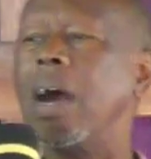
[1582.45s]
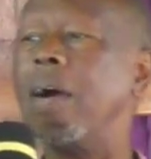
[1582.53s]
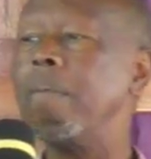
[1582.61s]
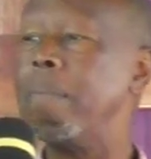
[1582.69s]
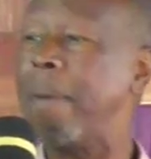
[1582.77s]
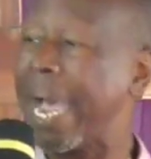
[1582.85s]

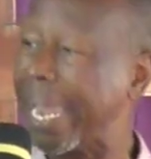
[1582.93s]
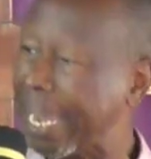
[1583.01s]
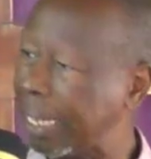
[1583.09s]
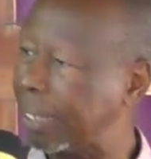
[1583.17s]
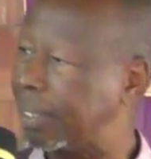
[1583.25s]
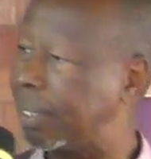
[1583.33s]
of my
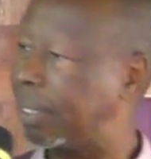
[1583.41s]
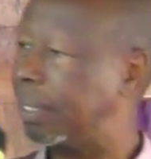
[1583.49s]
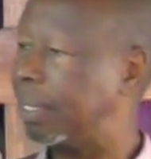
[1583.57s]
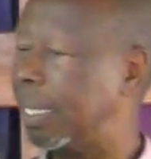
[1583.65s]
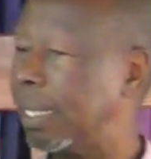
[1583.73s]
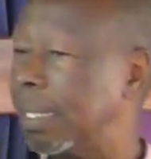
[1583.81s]
hands.
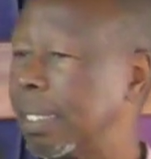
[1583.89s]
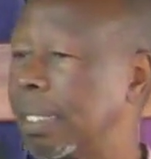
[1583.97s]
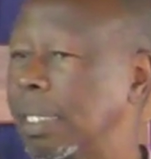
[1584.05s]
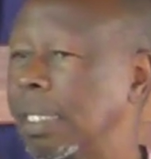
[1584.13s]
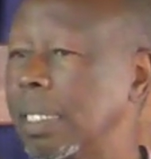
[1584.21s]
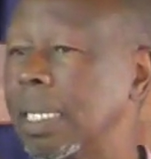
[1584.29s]

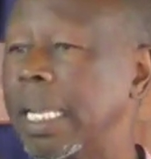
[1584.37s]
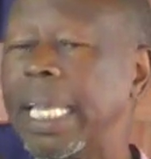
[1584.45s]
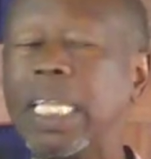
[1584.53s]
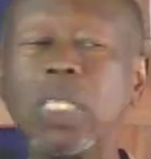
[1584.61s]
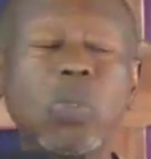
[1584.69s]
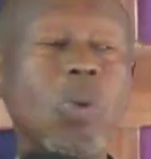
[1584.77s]

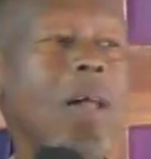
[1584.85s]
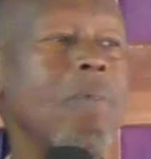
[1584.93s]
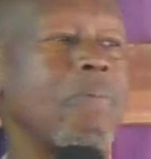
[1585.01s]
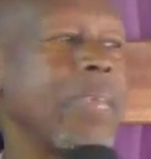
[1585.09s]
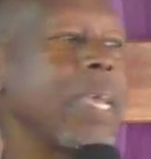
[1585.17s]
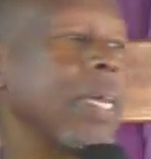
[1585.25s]
In
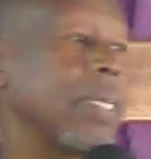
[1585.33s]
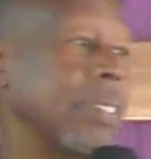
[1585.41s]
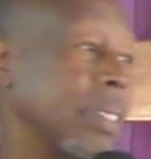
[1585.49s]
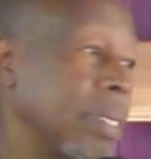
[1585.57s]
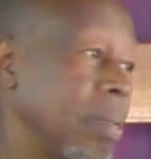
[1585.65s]
12 years,